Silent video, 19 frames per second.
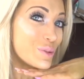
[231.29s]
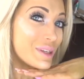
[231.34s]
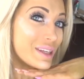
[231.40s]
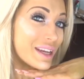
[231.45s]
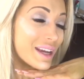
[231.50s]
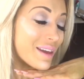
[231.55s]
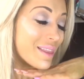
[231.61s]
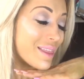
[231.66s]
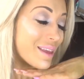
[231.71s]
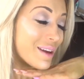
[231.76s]

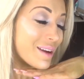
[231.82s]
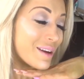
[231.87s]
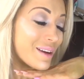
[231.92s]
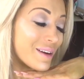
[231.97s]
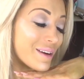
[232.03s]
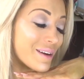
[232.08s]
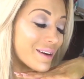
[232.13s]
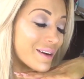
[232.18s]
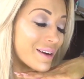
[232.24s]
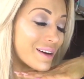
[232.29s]

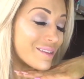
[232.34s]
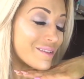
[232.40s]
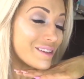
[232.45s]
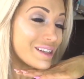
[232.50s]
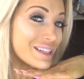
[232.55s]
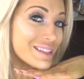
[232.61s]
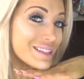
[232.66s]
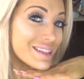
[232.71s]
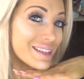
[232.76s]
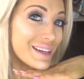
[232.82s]
together,
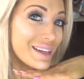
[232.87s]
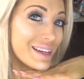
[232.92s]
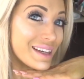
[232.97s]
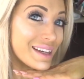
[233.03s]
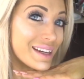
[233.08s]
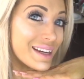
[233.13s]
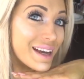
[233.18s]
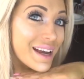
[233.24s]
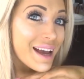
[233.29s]
obviously.